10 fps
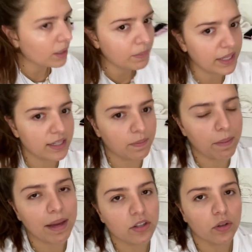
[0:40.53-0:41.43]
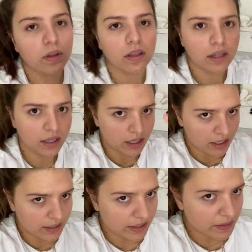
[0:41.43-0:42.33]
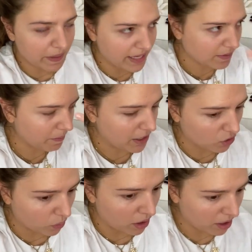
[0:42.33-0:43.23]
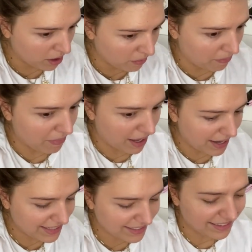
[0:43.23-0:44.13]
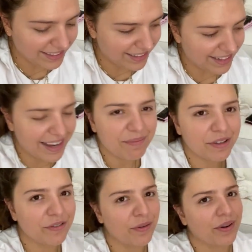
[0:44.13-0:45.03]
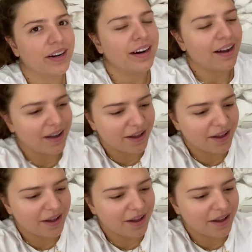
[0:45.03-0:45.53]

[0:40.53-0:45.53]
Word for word: because my mental space and mental mind needed it before